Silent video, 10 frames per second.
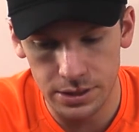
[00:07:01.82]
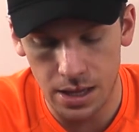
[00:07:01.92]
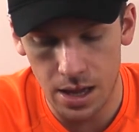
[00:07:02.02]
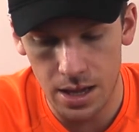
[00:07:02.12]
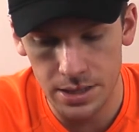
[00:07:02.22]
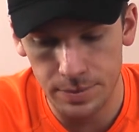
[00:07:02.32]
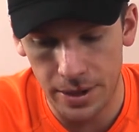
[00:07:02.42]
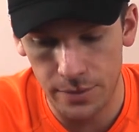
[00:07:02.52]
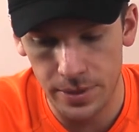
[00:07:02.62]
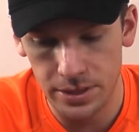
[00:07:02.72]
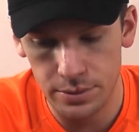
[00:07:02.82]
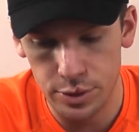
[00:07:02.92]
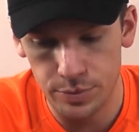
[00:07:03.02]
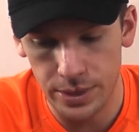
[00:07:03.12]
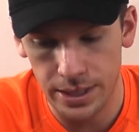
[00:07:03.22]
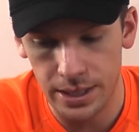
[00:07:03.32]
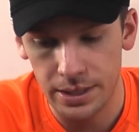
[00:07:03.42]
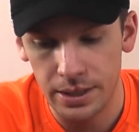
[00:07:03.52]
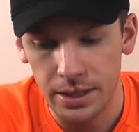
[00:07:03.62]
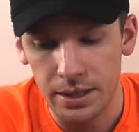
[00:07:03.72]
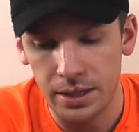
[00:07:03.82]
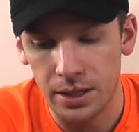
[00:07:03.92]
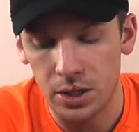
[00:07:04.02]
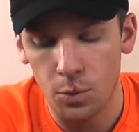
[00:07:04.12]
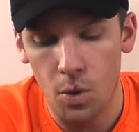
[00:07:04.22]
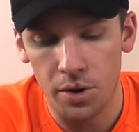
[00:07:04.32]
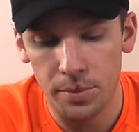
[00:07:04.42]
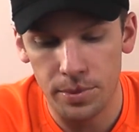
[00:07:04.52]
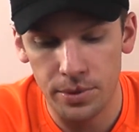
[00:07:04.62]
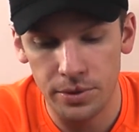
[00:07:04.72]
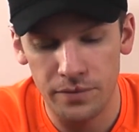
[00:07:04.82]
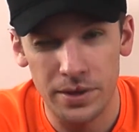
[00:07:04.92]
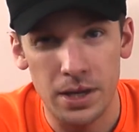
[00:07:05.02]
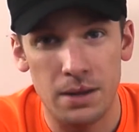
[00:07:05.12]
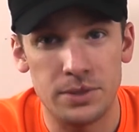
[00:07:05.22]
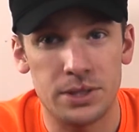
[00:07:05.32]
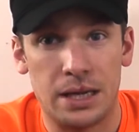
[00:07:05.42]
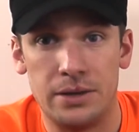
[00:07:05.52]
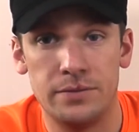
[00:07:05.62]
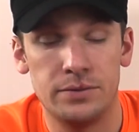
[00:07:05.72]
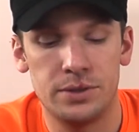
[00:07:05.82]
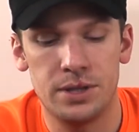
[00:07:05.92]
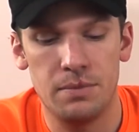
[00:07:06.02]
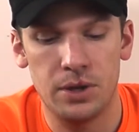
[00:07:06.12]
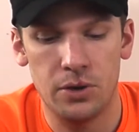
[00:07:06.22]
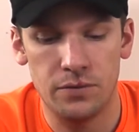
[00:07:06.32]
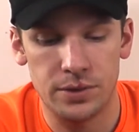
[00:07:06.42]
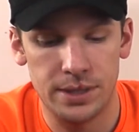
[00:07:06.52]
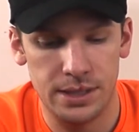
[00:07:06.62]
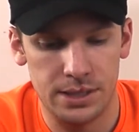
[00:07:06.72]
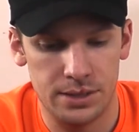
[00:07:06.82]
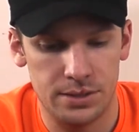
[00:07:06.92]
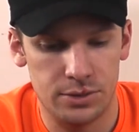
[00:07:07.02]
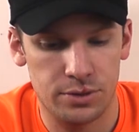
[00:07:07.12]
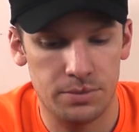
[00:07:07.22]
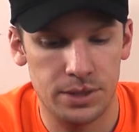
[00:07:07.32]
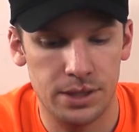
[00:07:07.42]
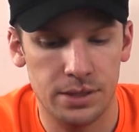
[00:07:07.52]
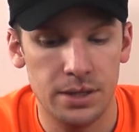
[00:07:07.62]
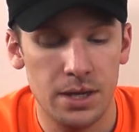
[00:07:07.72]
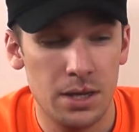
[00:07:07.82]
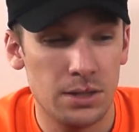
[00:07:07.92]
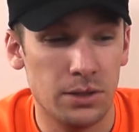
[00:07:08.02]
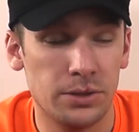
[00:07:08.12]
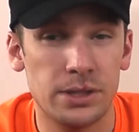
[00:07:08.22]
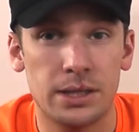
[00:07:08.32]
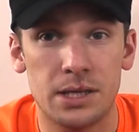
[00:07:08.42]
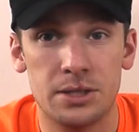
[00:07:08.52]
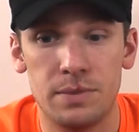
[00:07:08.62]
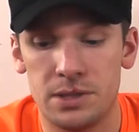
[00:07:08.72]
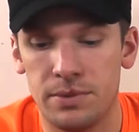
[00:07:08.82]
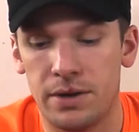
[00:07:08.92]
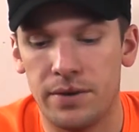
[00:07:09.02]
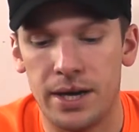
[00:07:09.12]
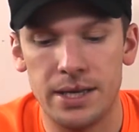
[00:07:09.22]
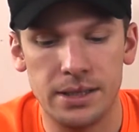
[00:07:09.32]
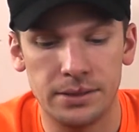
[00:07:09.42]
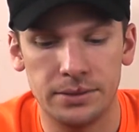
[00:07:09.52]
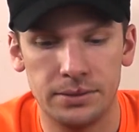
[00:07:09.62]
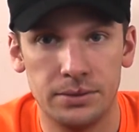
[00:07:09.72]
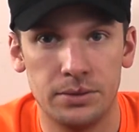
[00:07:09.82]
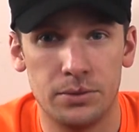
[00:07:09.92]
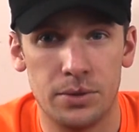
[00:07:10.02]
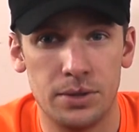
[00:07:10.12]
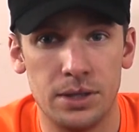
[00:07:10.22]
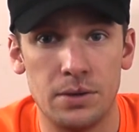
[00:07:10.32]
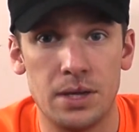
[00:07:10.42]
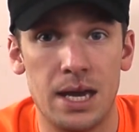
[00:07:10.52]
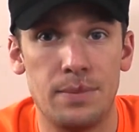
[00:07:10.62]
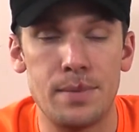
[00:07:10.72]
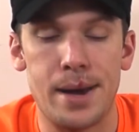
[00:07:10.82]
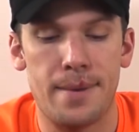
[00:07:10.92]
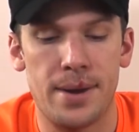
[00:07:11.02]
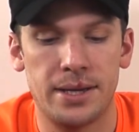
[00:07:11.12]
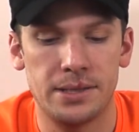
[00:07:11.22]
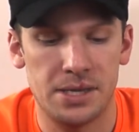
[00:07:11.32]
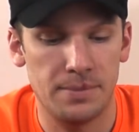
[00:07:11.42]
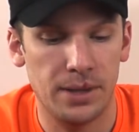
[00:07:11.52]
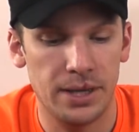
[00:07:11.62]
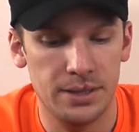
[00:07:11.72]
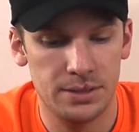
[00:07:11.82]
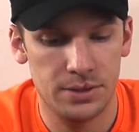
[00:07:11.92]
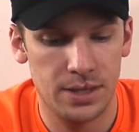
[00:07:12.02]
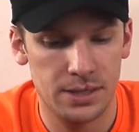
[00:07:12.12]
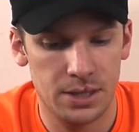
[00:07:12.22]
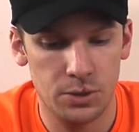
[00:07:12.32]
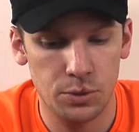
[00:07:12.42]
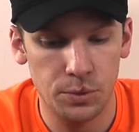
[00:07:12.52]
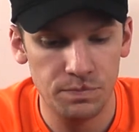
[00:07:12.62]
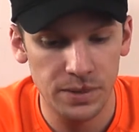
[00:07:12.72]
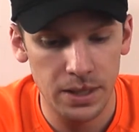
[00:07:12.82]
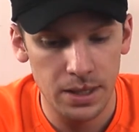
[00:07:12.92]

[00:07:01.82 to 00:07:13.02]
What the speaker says: ties, powered by USB, waterproof. I'm just kind of skimming over the description here. So it looks like that's going to be some kind of hiking or camping, backpacking type light. So that's kind of cool.